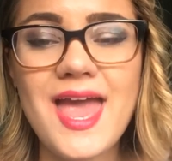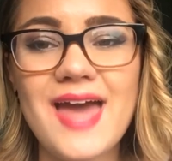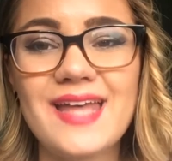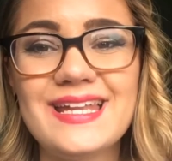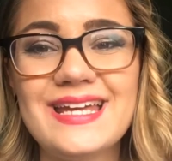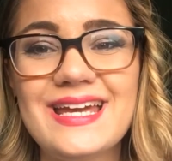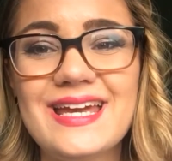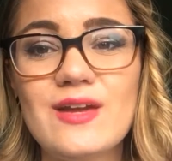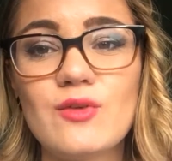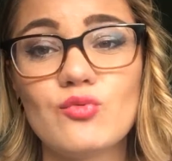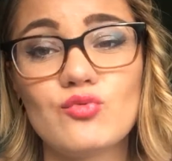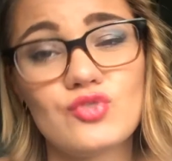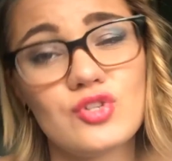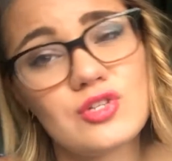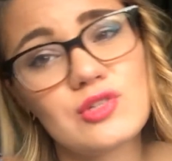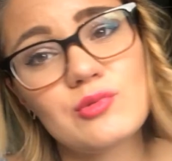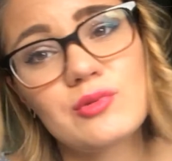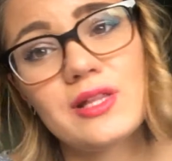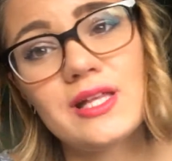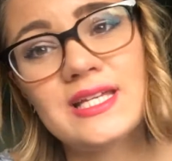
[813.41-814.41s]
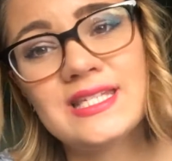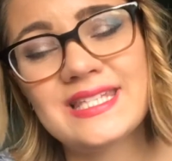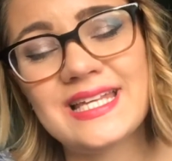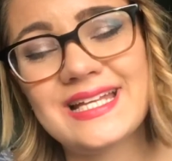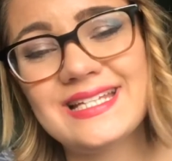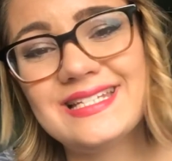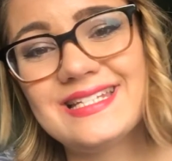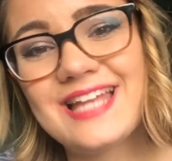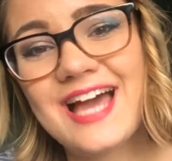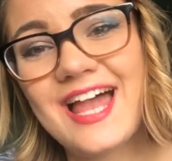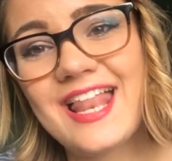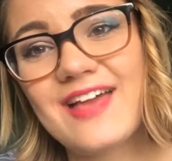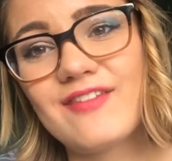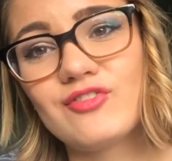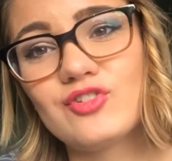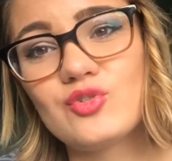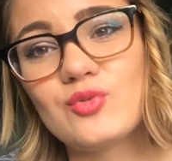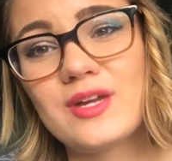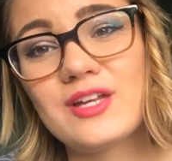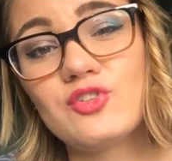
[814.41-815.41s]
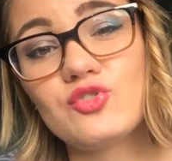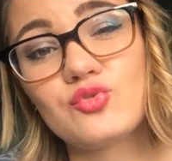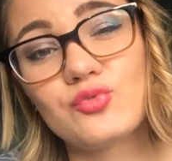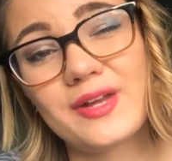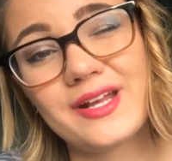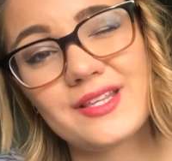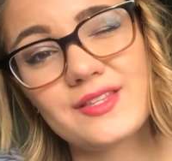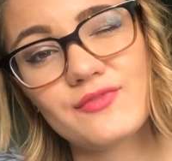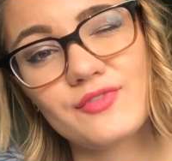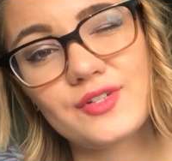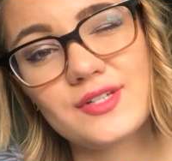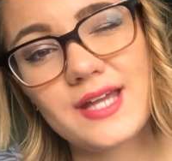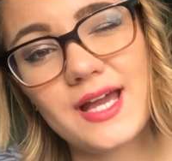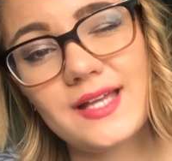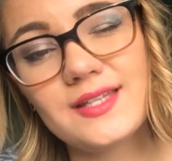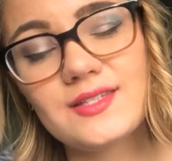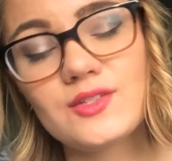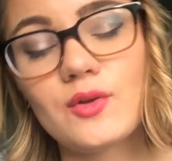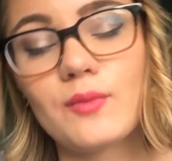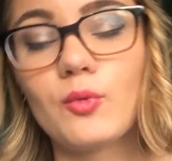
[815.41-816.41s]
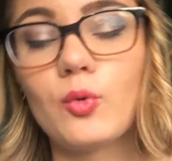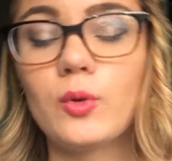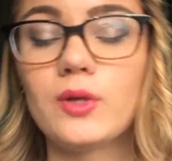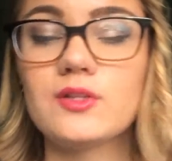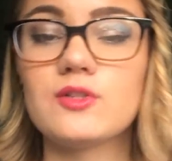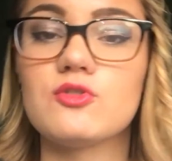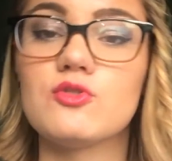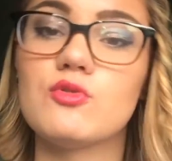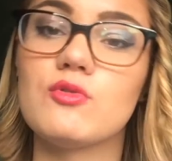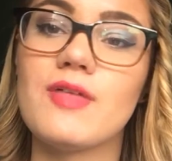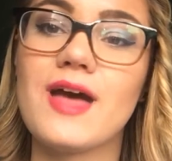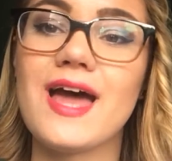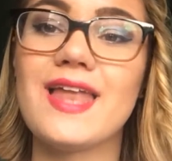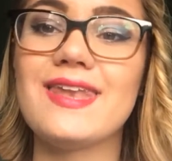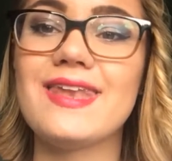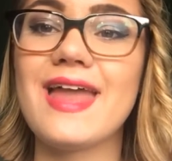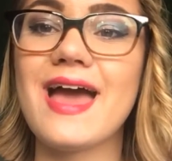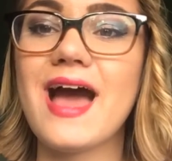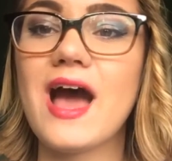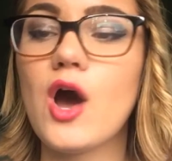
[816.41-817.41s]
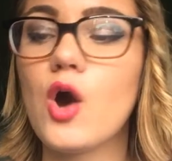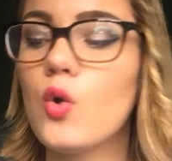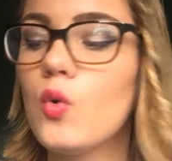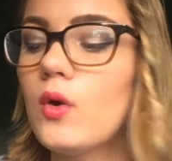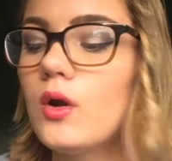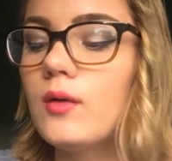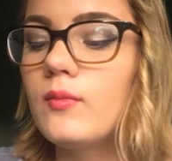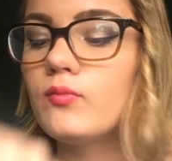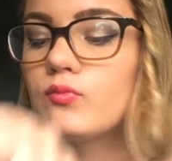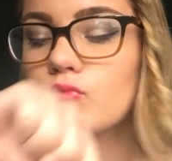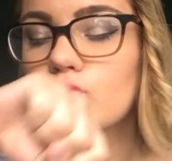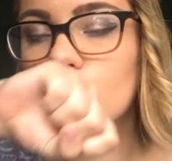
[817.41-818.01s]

And I just realized that I did not ever do a transfer test, so I'm going to do that now.